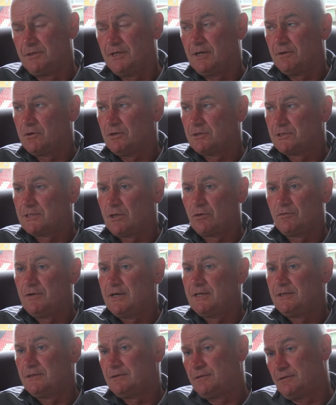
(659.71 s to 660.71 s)
you know, we've got
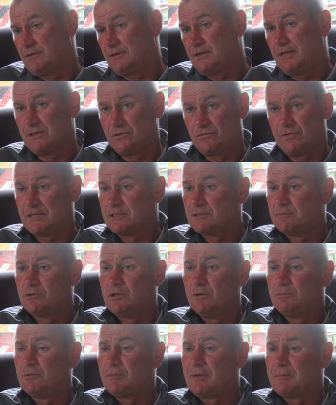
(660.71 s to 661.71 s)
Southend against Wrexham
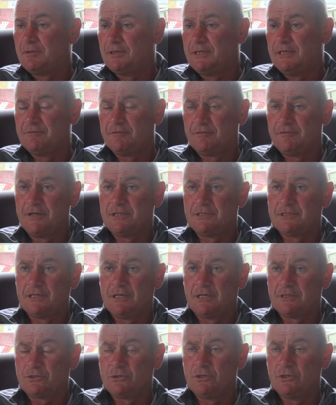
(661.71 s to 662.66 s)
coming up, I believe, and things like that.